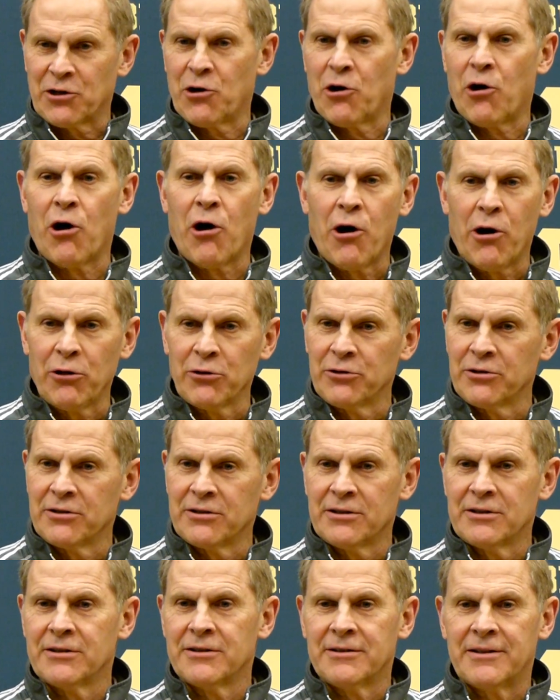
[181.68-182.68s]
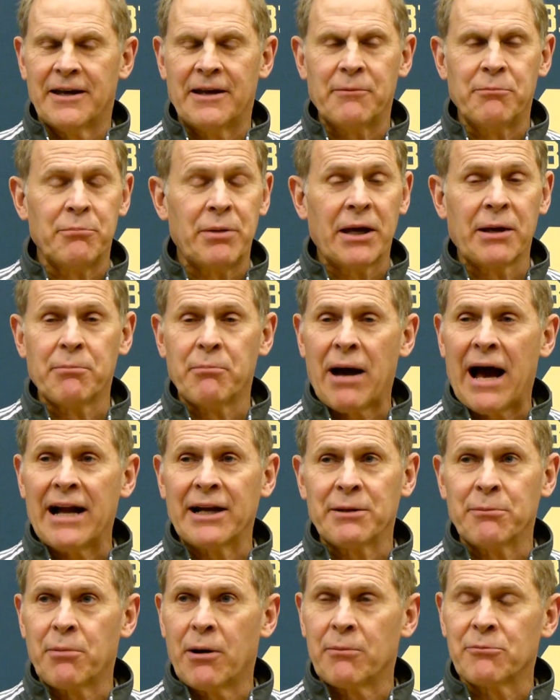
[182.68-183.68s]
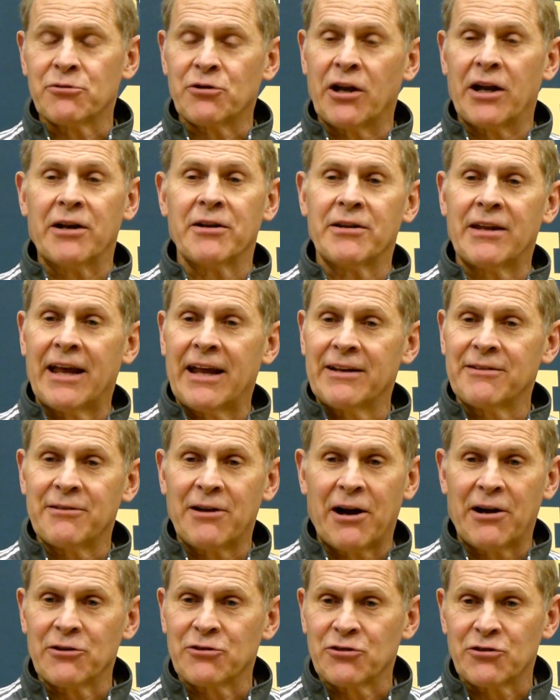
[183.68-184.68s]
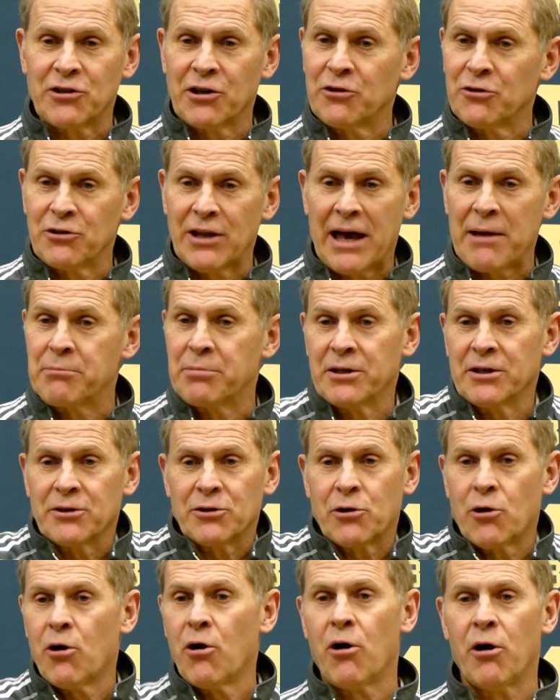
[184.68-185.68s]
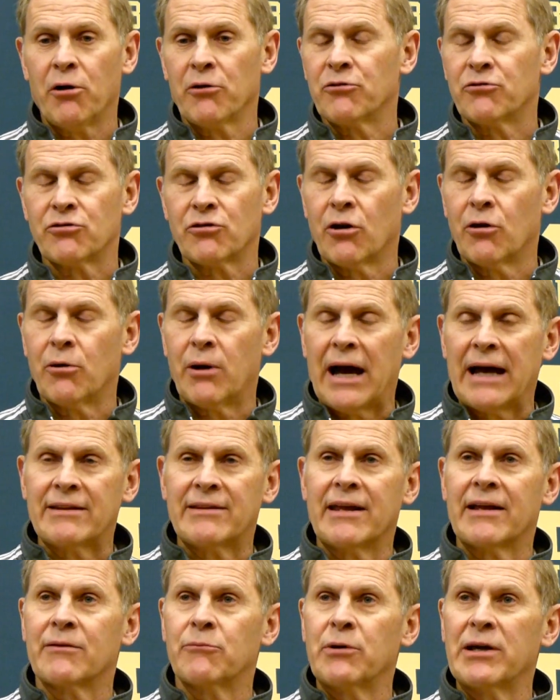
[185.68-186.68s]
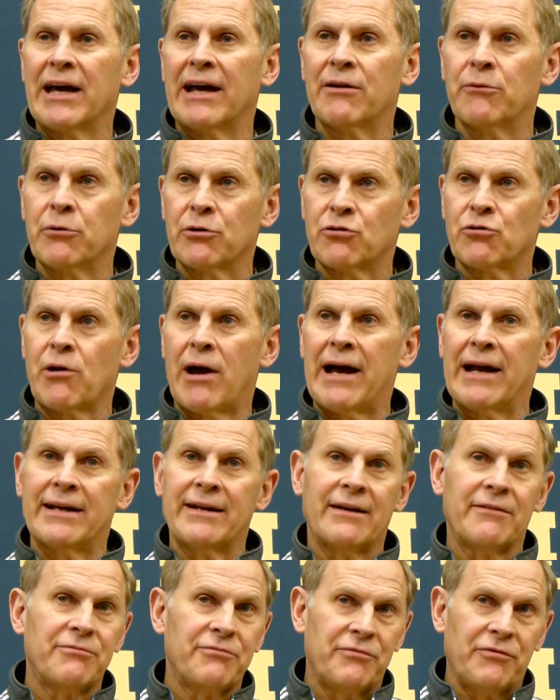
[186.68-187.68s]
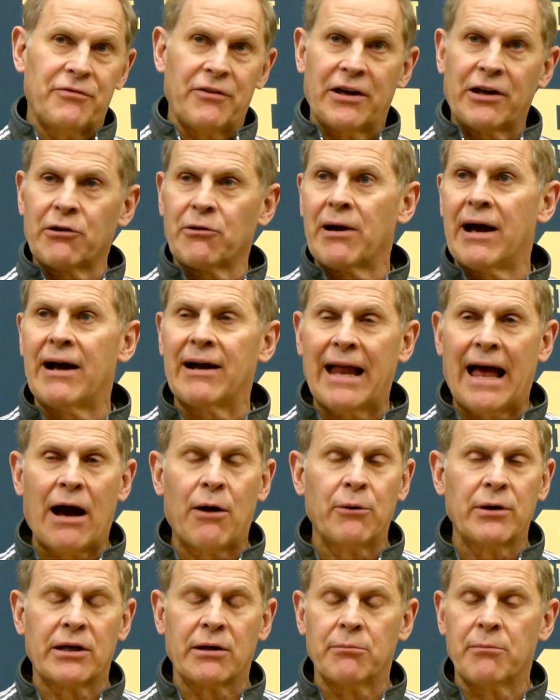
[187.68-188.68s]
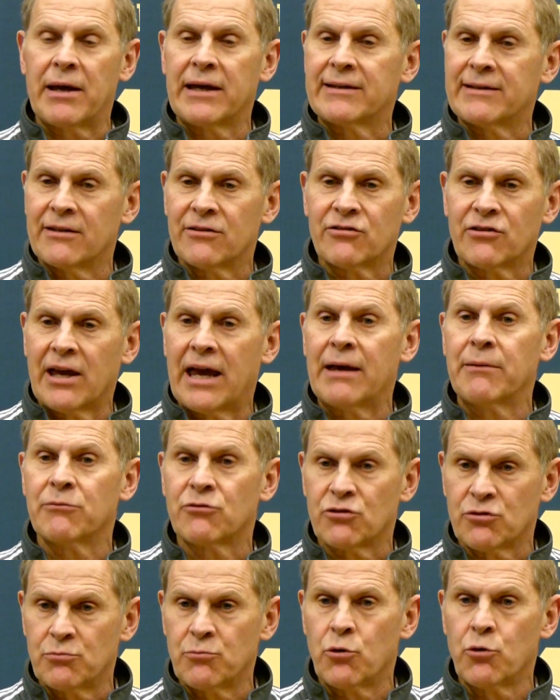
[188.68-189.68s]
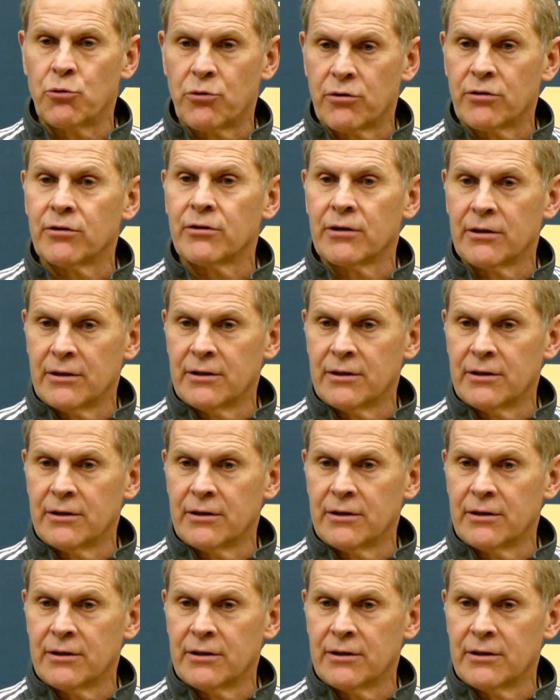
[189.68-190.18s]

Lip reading: called and big body bumps that are still not being called. So I think we're trying to figure out how we can make this game smoother.